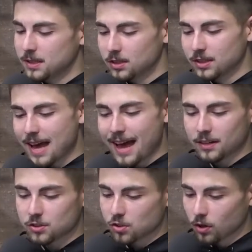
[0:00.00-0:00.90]
Matilda
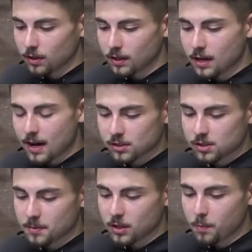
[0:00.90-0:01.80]
Eck struggling to knock
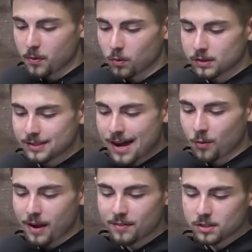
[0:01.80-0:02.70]
some of the open ones
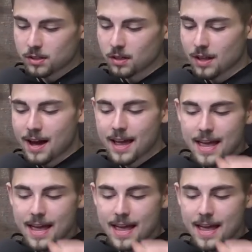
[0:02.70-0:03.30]
down. We haven't seen a lot